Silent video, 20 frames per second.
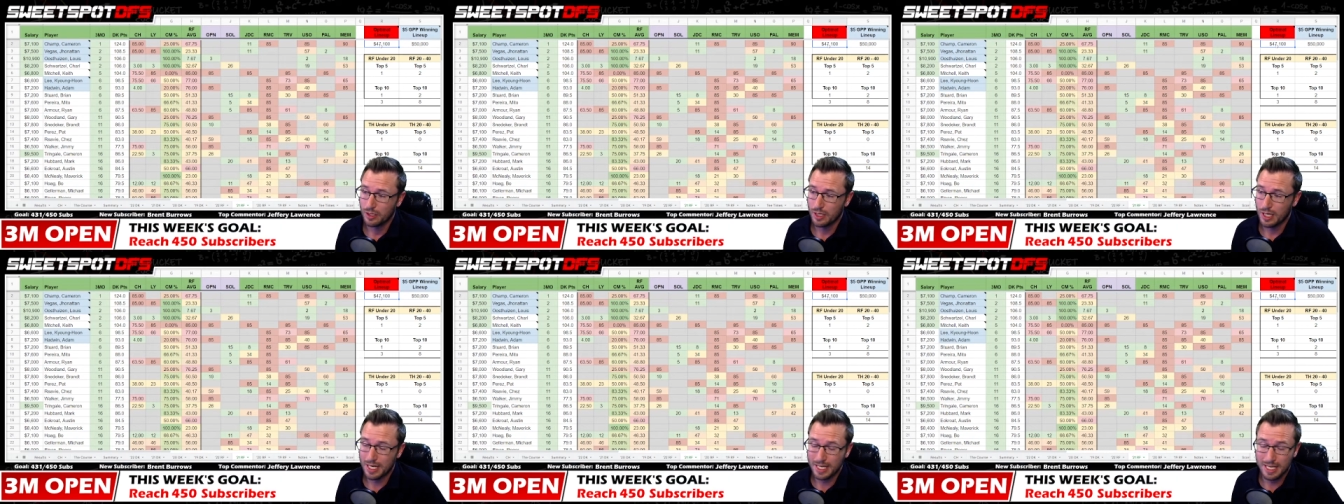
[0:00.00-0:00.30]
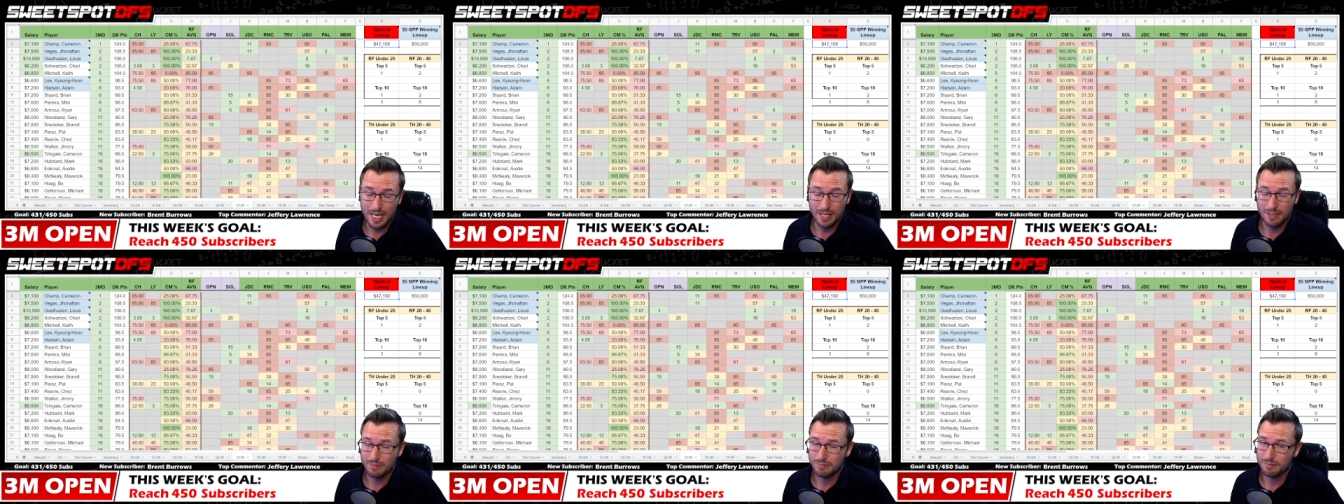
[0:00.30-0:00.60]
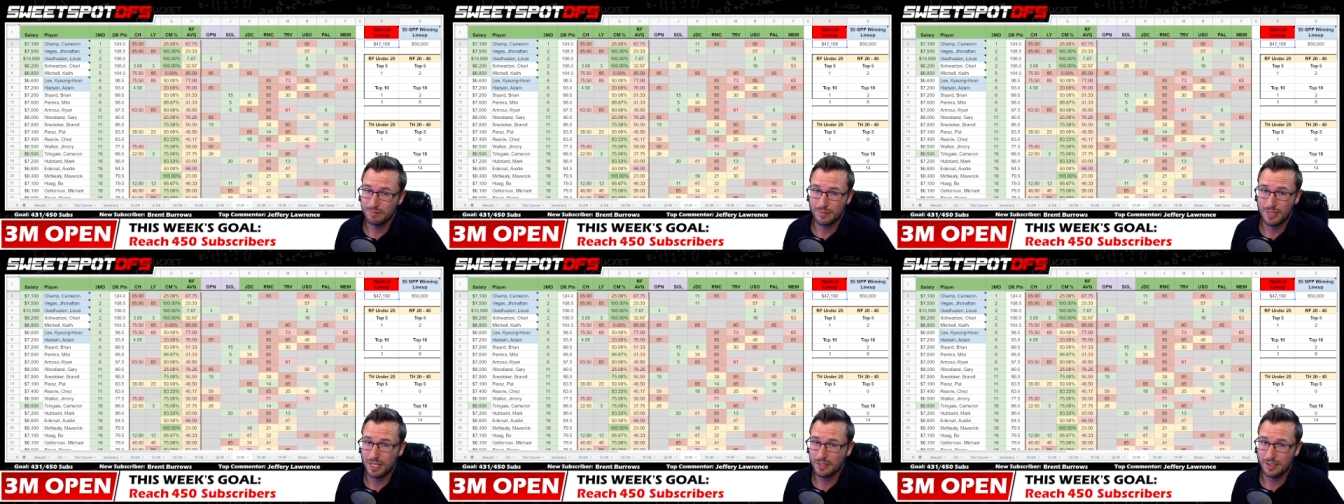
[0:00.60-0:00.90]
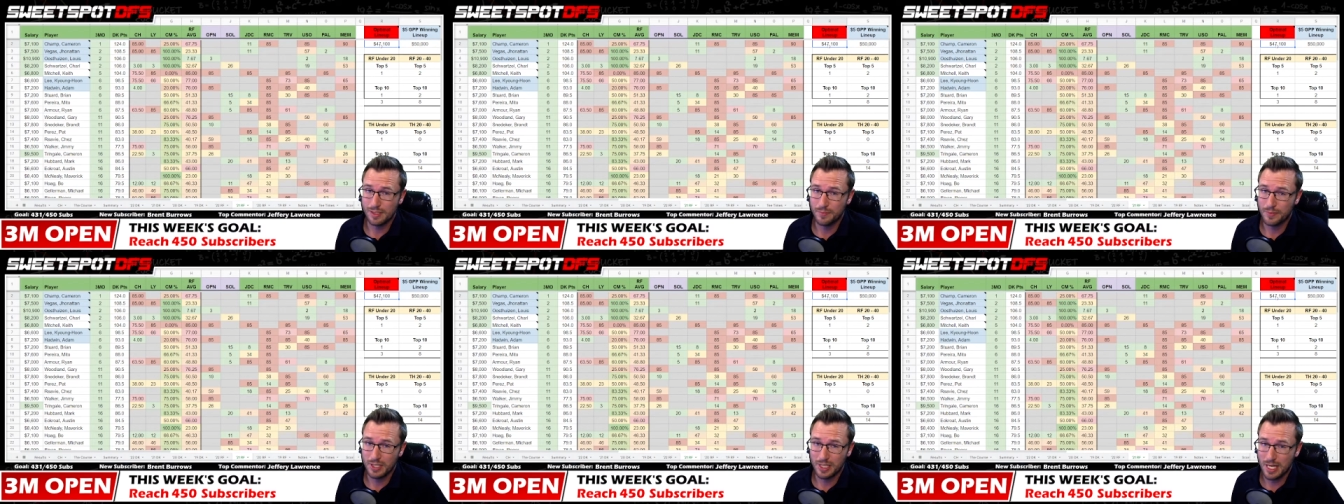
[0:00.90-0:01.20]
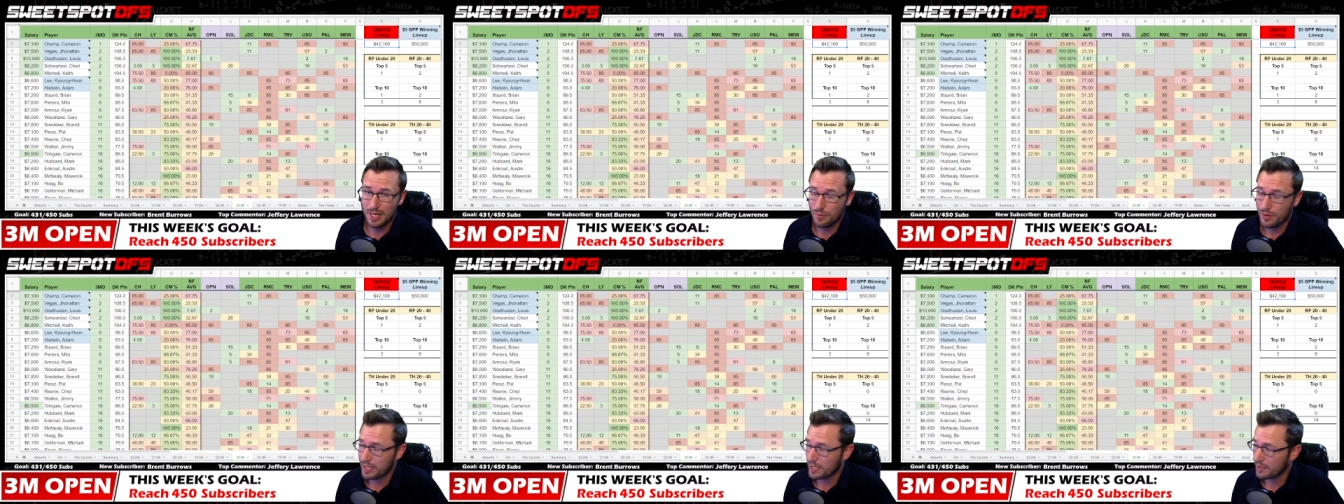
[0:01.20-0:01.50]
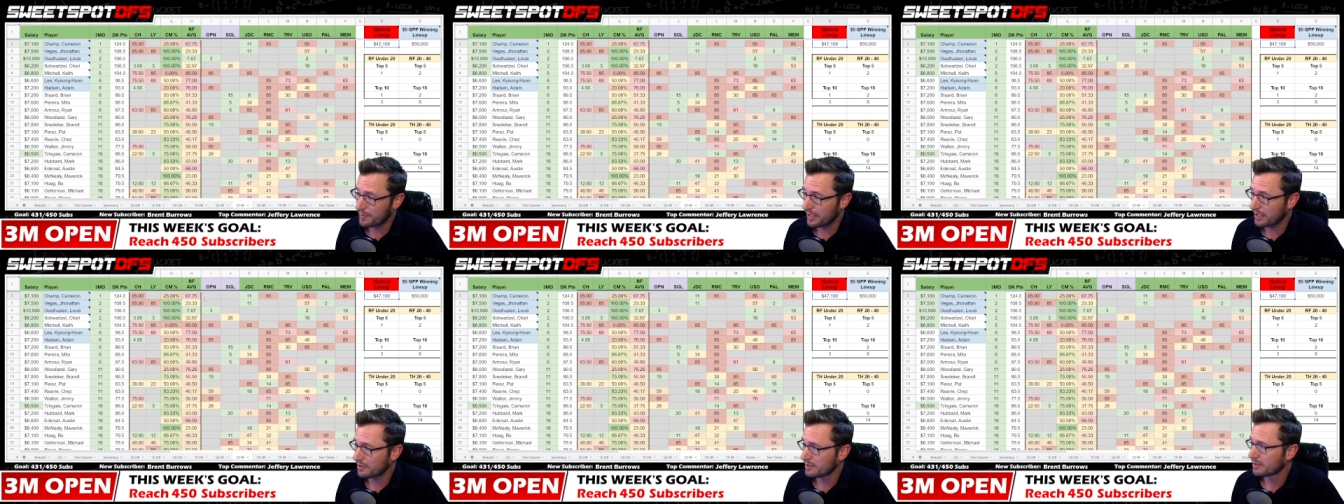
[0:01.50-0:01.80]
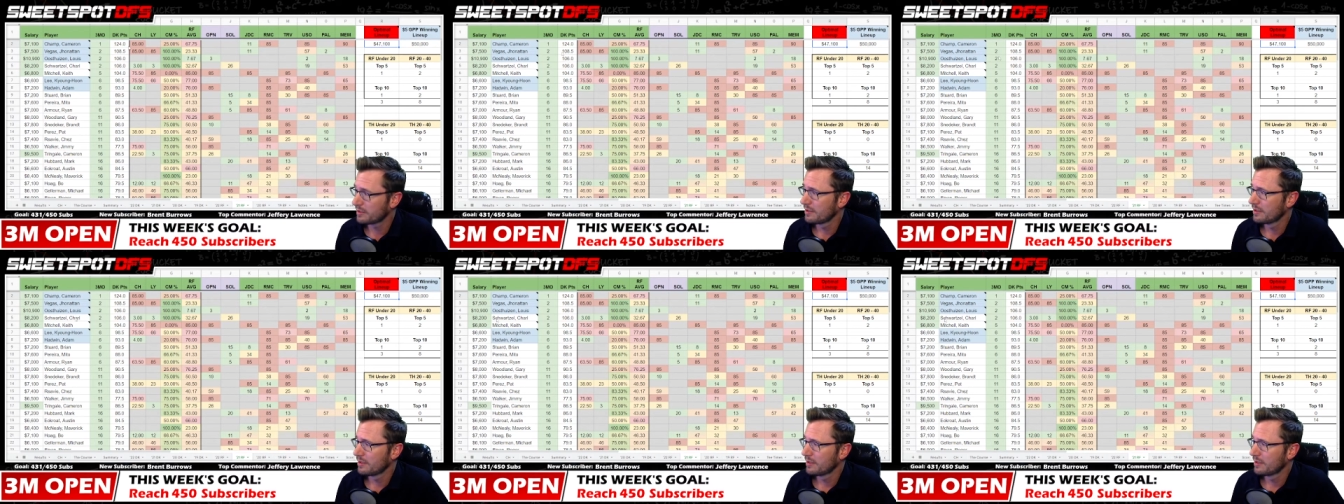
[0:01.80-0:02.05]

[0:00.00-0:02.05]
Again, not something I recommend,